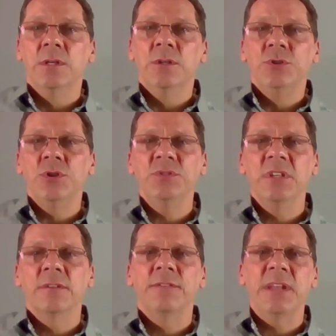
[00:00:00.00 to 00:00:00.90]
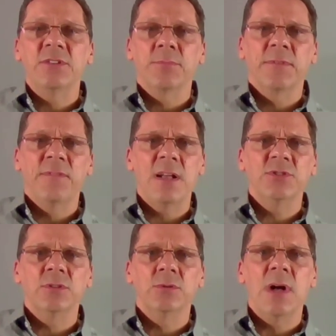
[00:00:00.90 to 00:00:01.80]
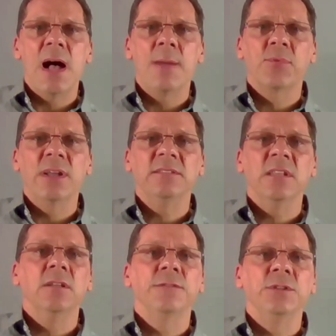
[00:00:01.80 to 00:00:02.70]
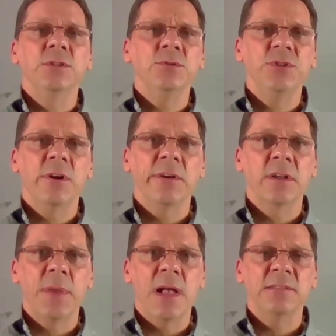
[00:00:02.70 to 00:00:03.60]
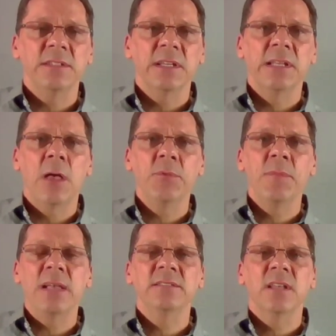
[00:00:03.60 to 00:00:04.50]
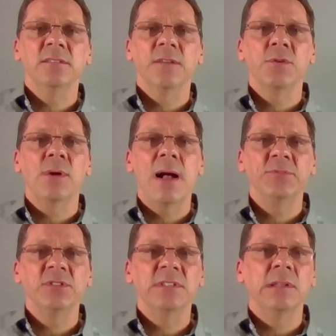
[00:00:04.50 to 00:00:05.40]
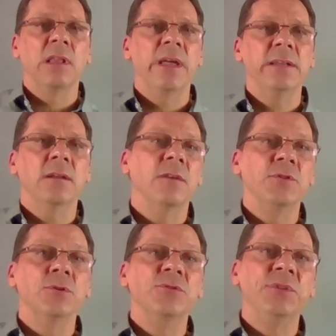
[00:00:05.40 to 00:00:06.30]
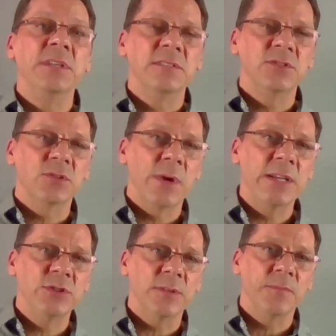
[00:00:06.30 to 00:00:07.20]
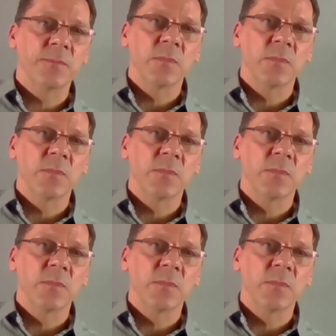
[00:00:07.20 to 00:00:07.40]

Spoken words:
Choosing a financial professional who operates in a fiduciary capacity can help you make sense of your options in light of your unique situation.